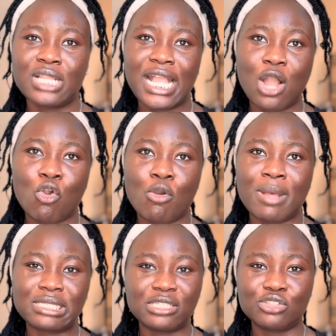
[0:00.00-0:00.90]
like I'll come
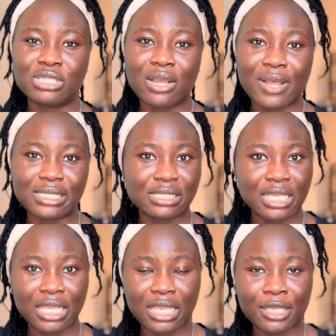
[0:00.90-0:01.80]
and sit you down and
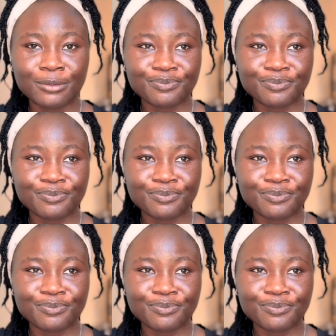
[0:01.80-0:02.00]
say,